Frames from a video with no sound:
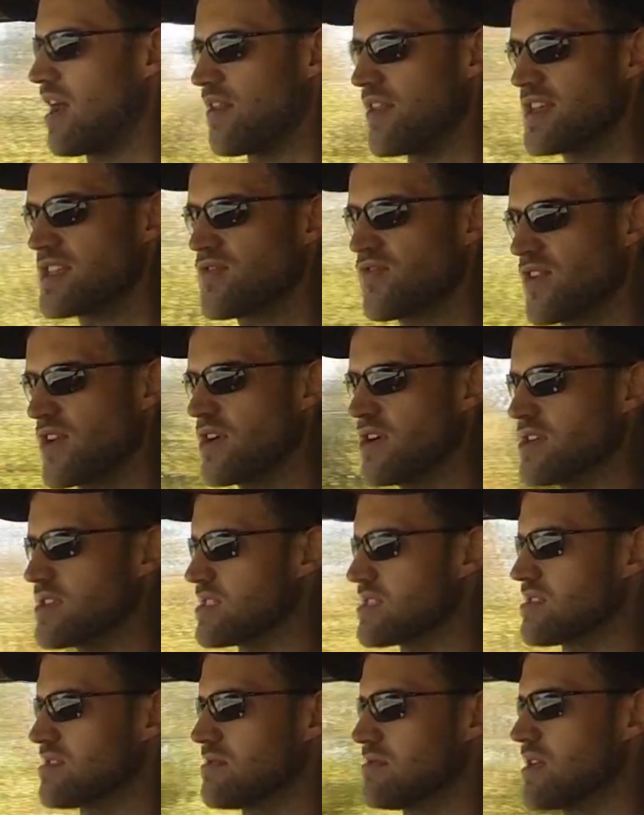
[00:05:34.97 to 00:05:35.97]
This feels,
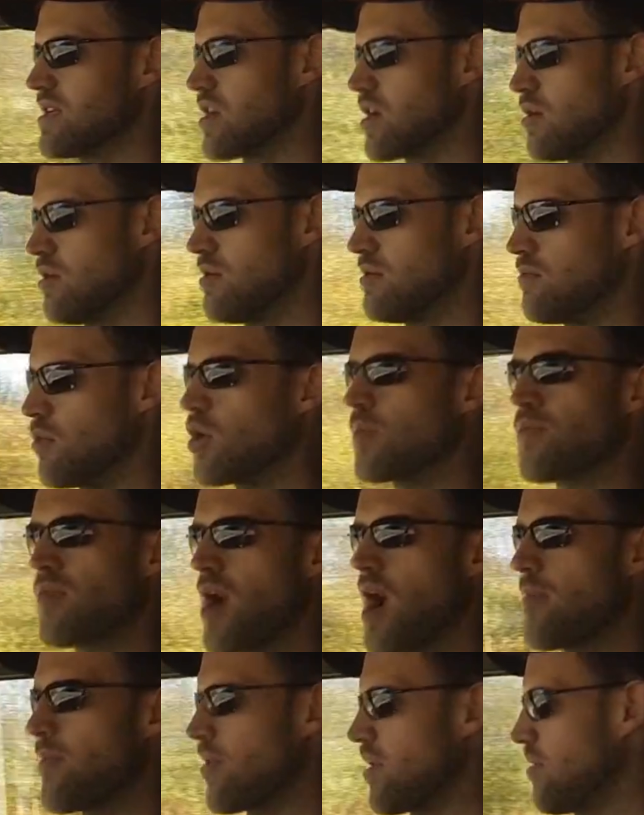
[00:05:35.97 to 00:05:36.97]
you know, more
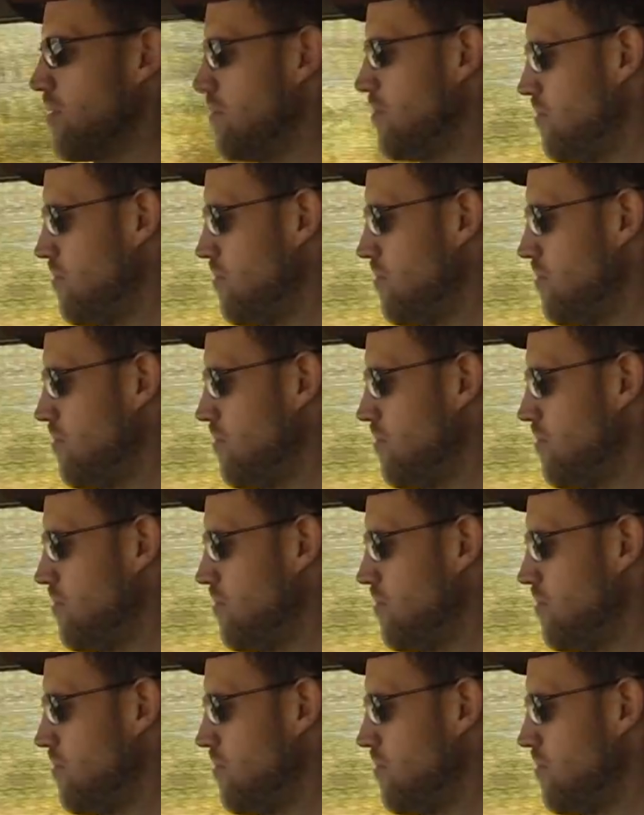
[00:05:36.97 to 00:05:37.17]
proper.